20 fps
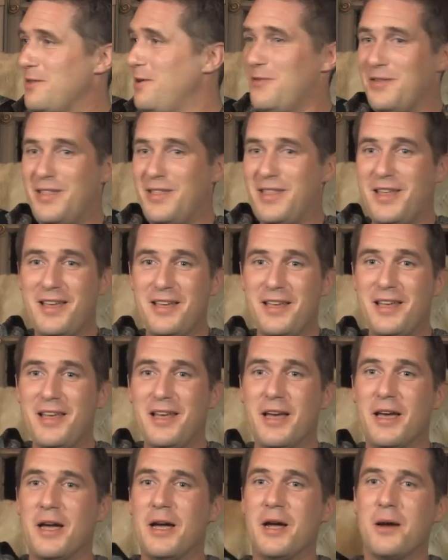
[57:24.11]
They're over there,
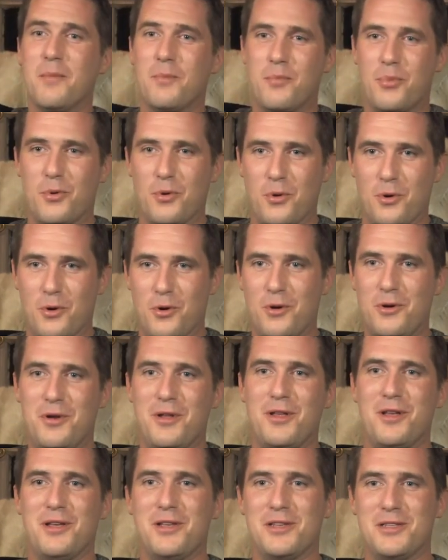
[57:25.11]
yeah.
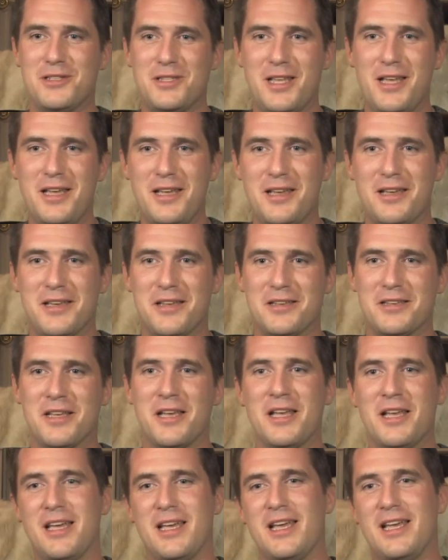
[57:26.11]
Broad, stairs.
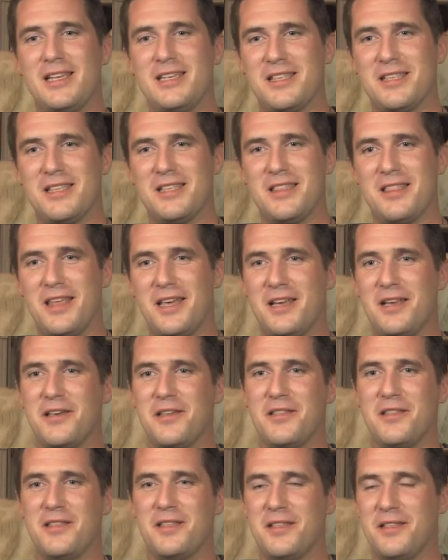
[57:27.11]
It's the
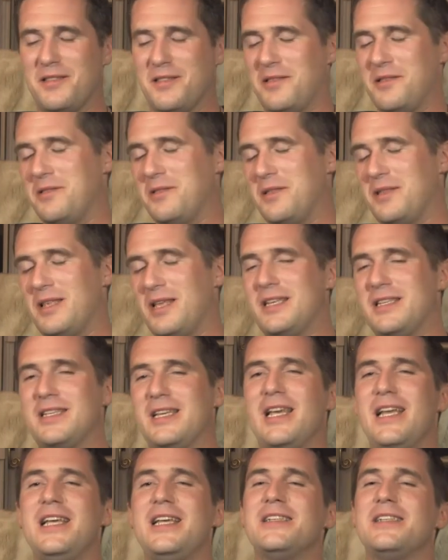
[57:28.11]
thicker, the, the,
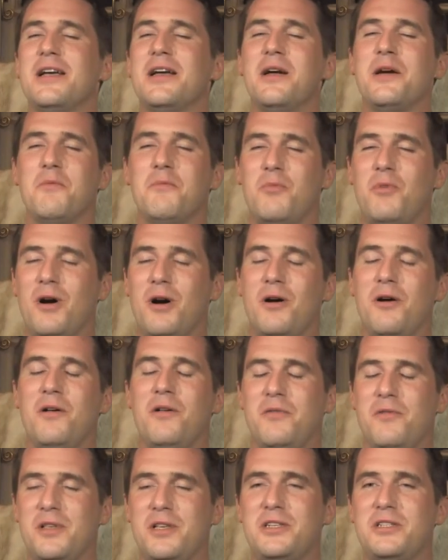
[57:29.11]
it's easy,
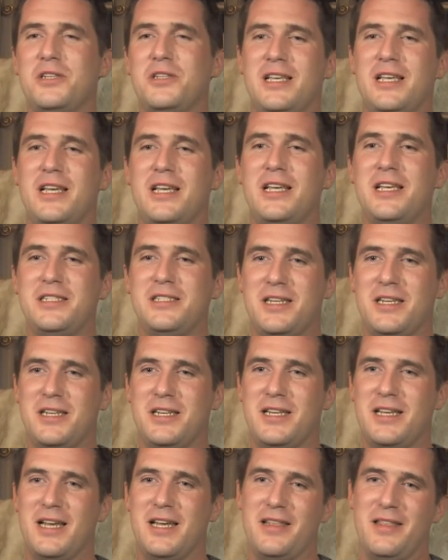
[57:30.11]
well, it's just
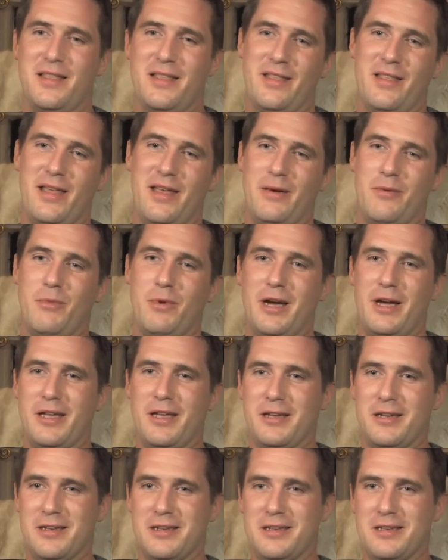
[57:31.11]
easier to get there that
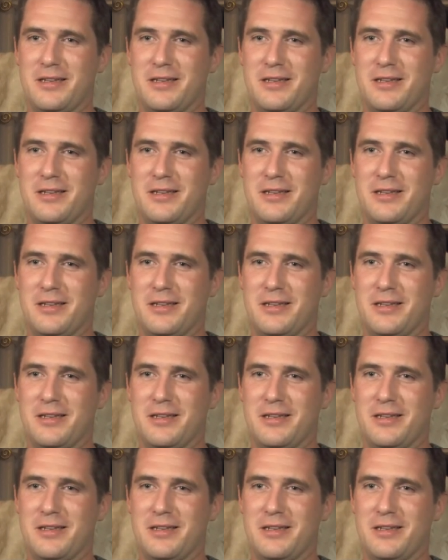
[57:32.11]
way.